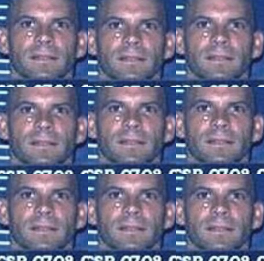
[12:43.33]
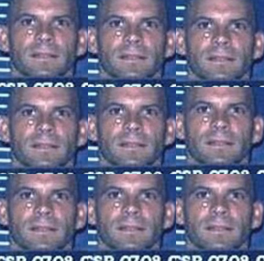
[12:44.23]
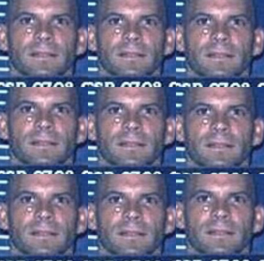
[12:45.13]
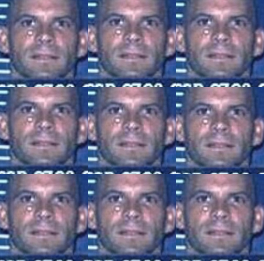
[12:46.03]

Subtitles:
The person shown says nothing.